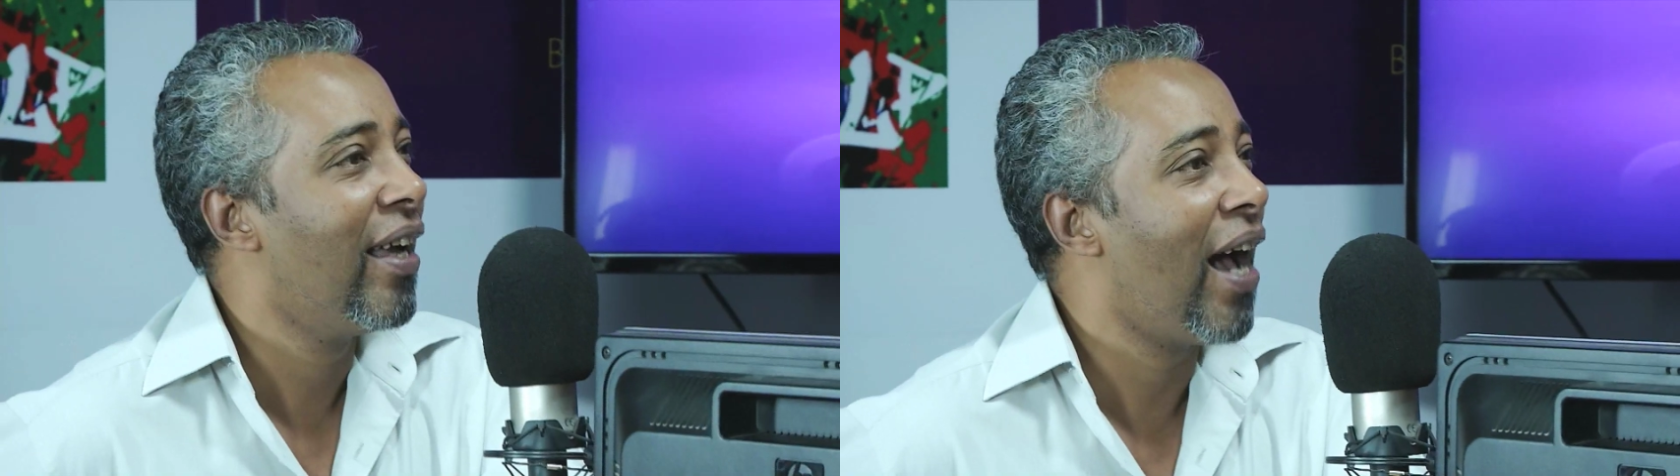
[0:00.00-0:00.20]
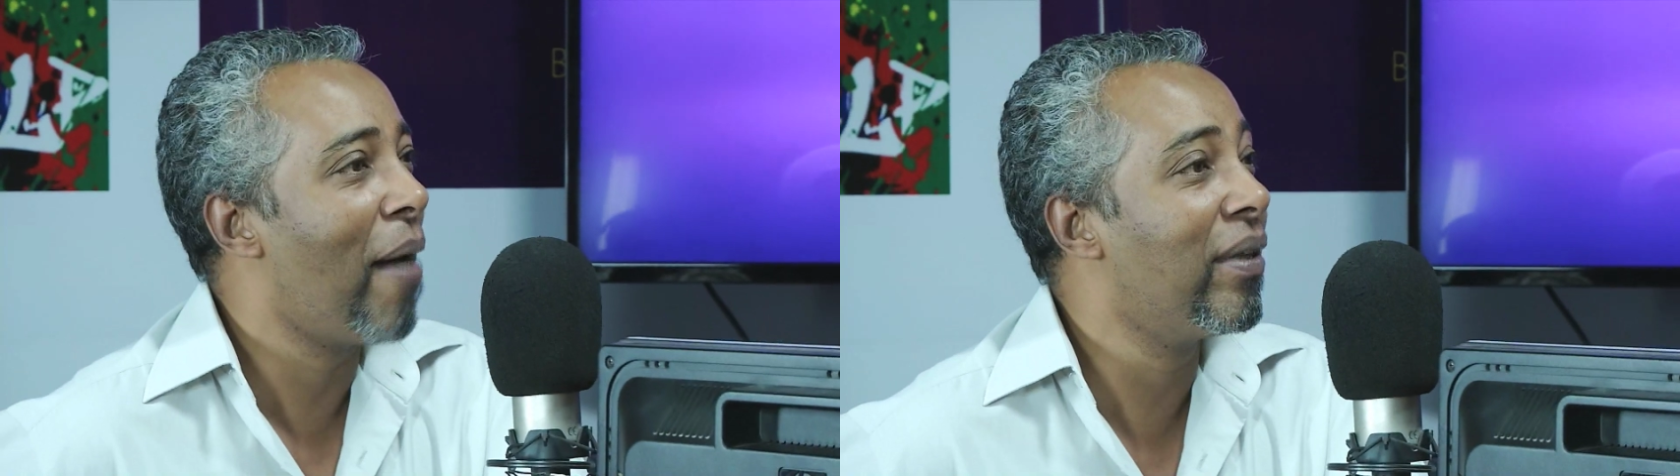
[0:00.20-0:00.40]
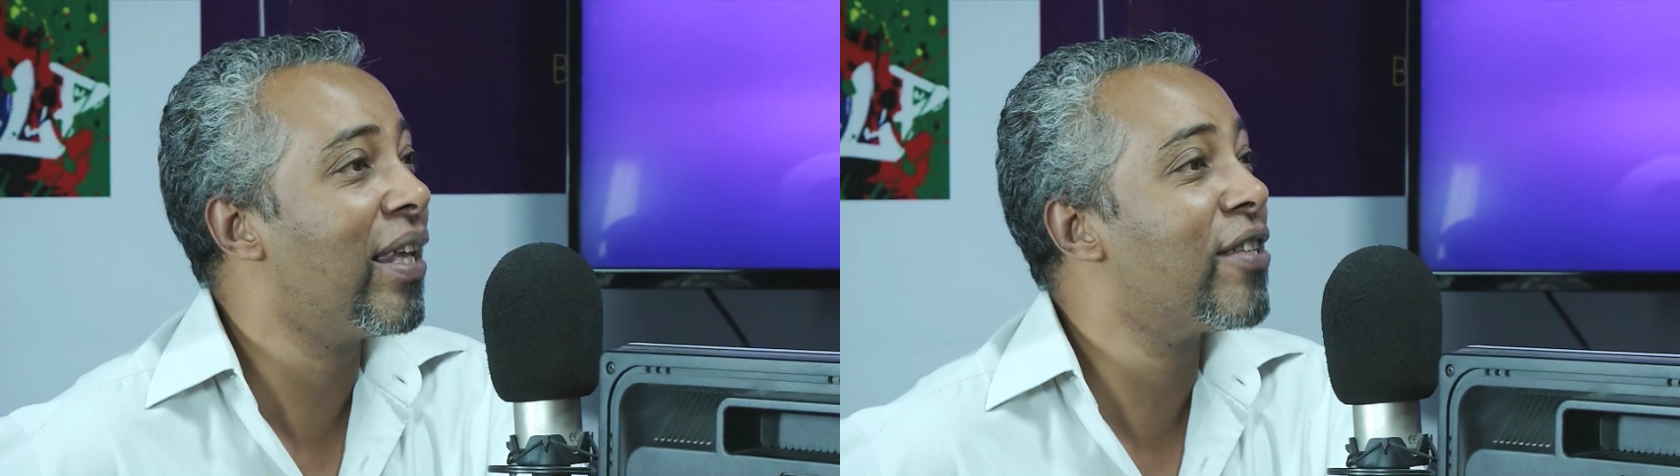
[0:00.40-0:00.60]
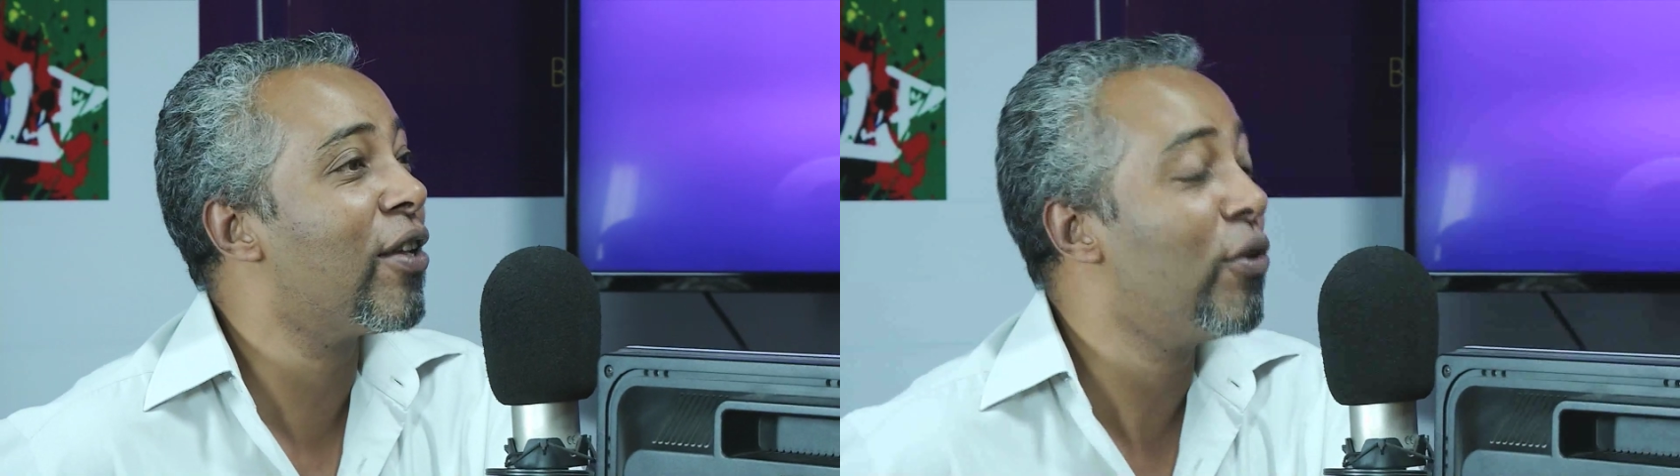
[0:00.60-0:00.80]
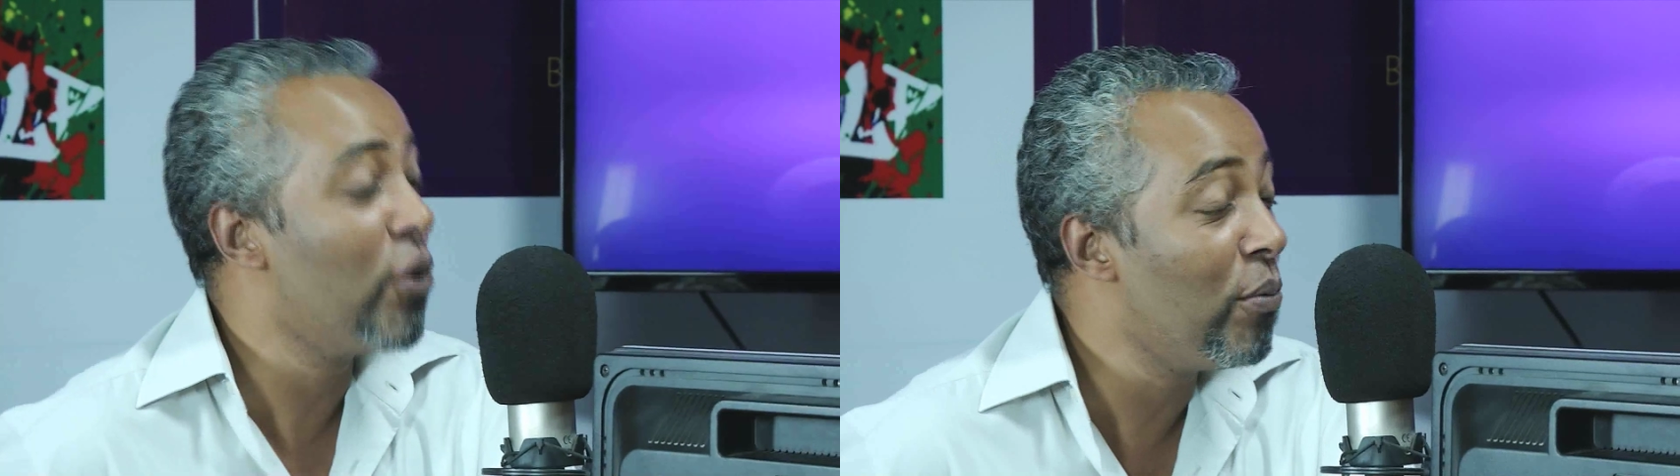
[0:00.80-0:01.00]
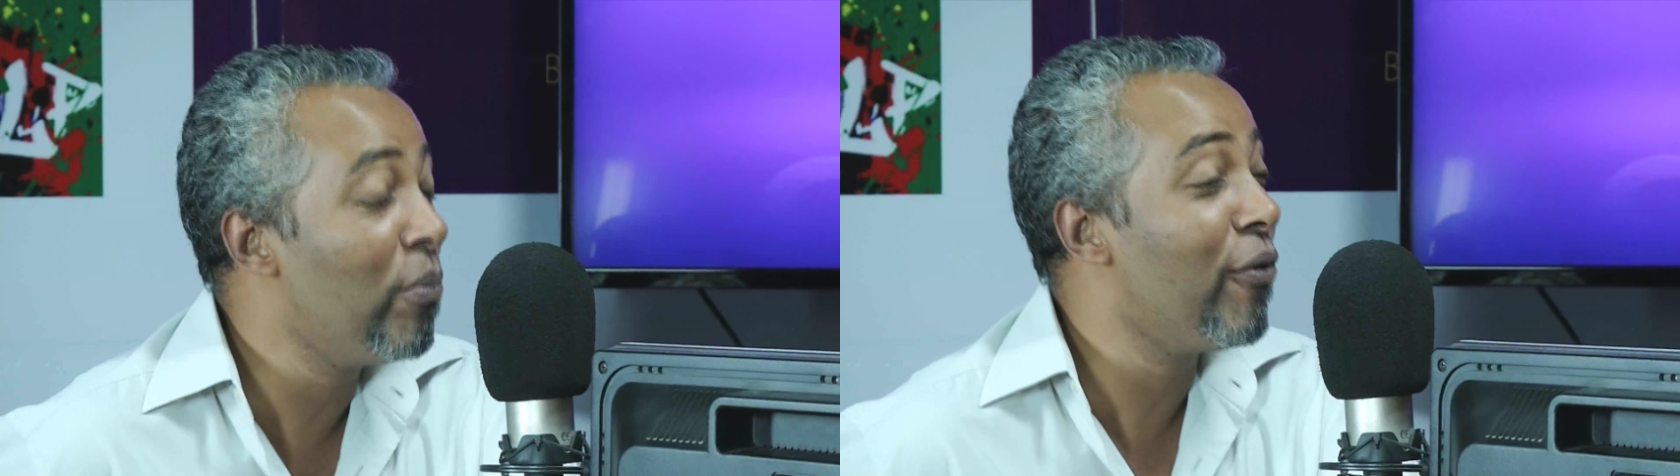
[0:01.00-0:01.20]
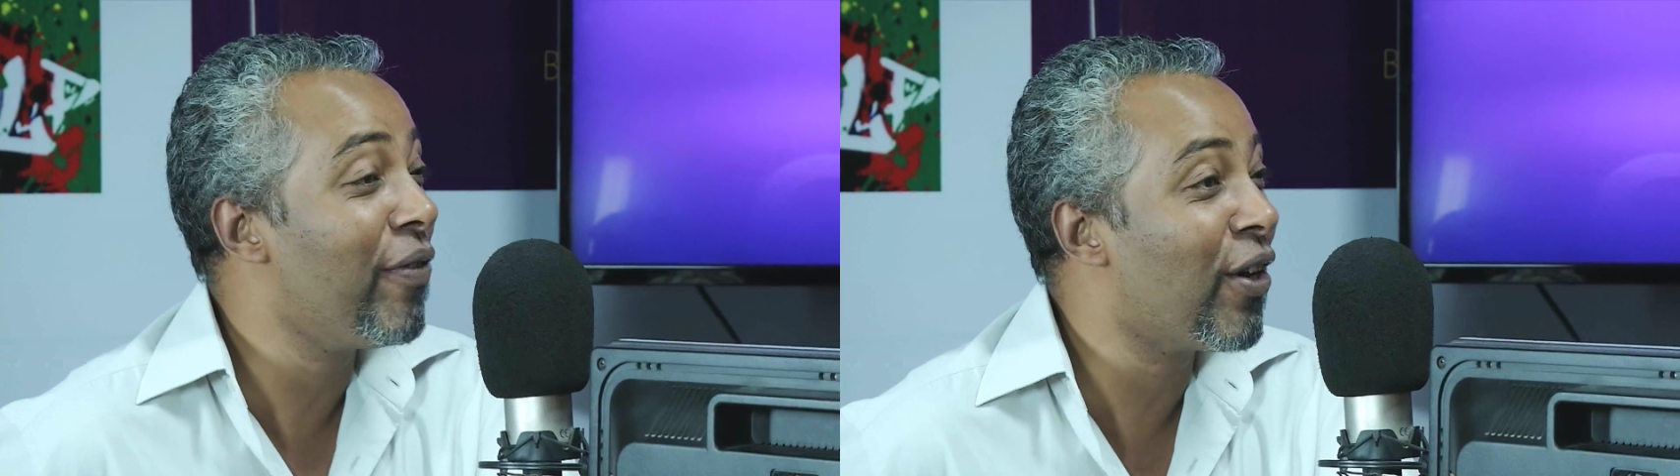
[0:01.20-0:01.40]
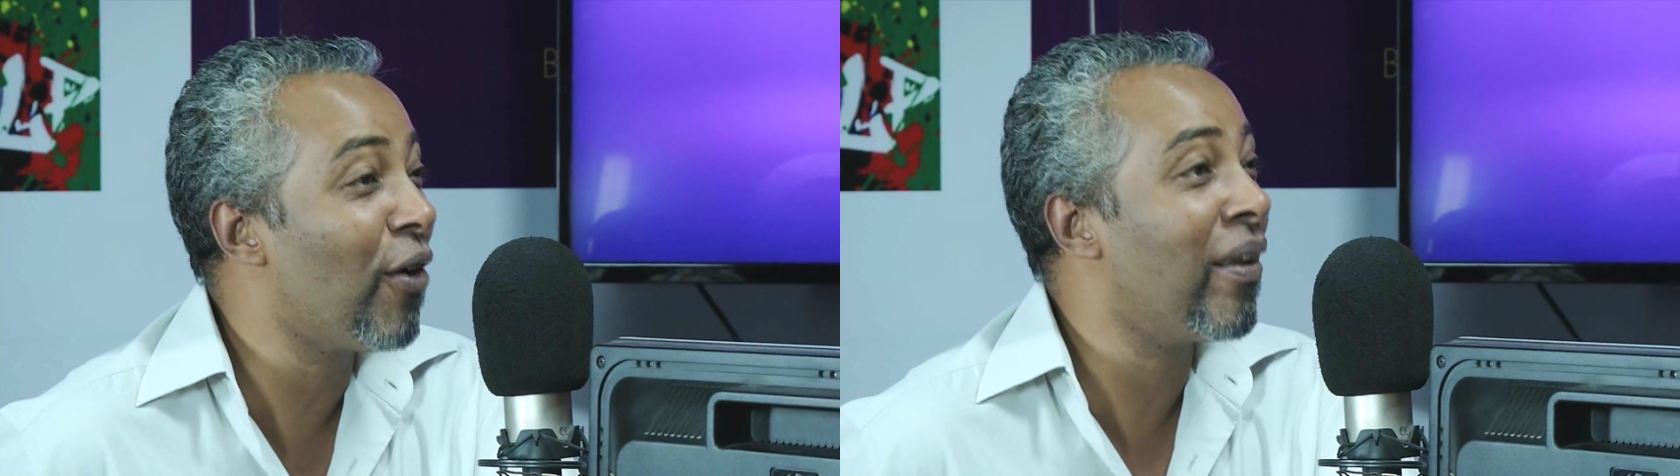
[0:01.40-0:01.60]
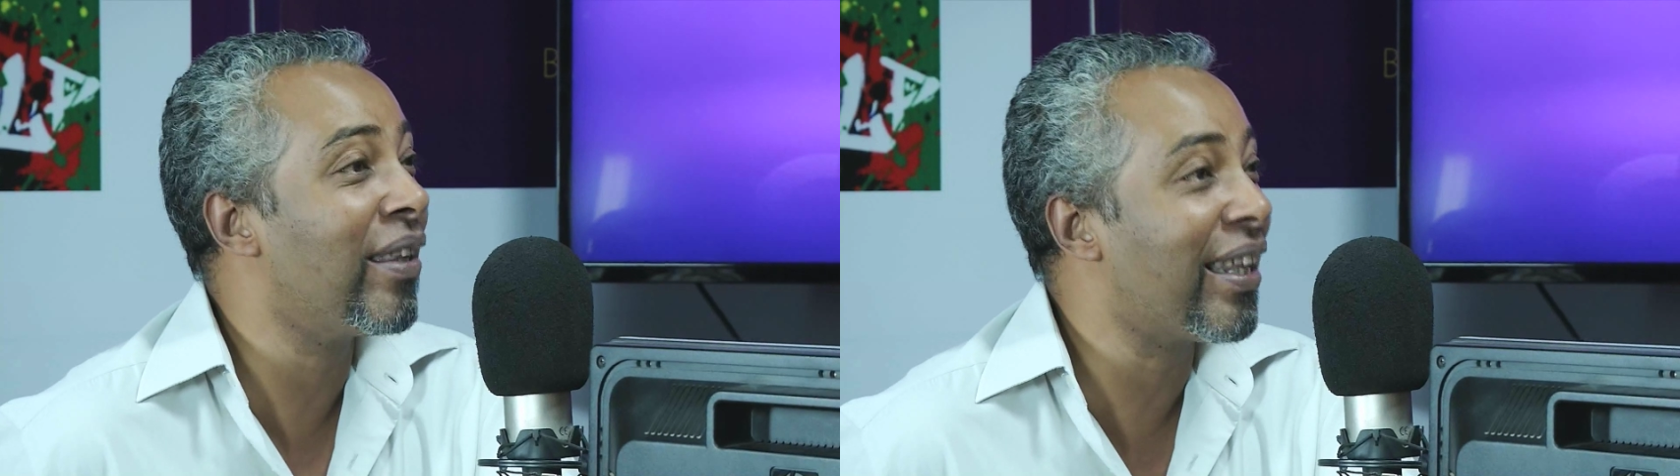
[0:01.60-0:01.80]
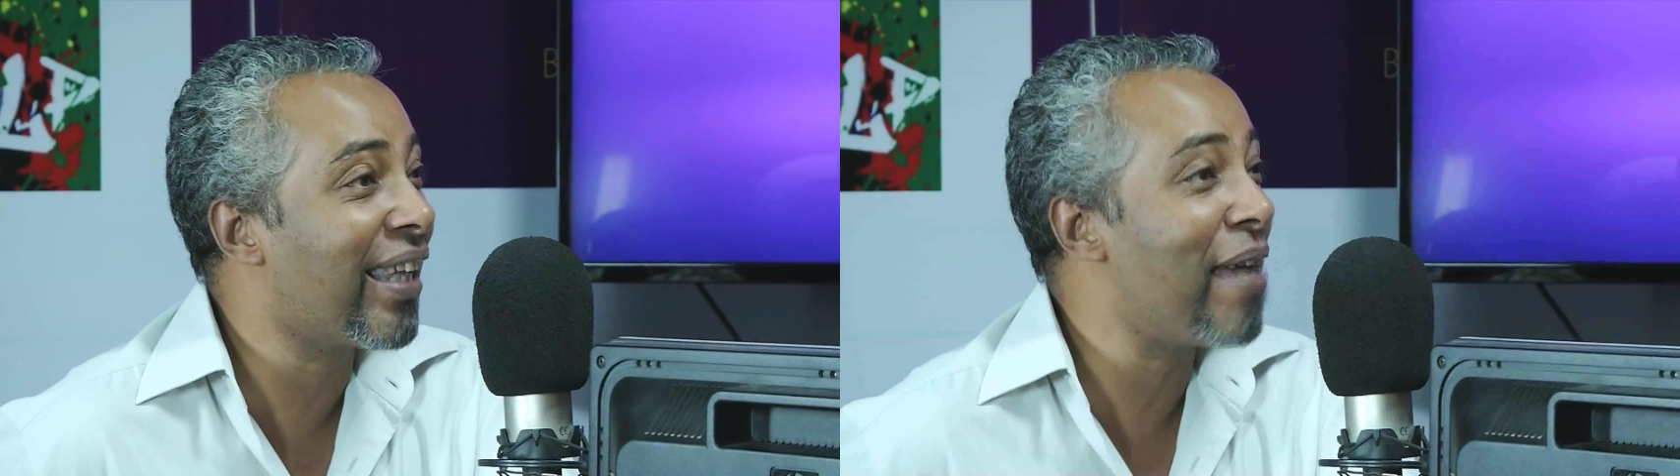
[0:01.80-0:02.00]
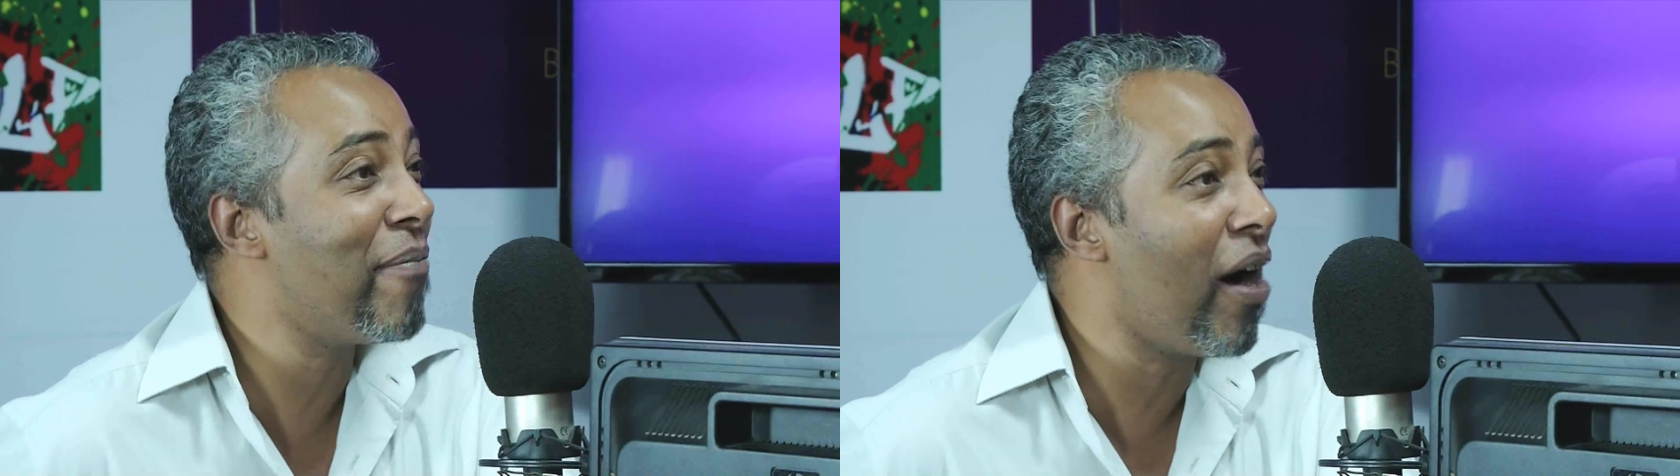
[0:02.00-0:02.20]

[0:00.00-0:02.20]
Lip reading: I mean, there's a new movie that came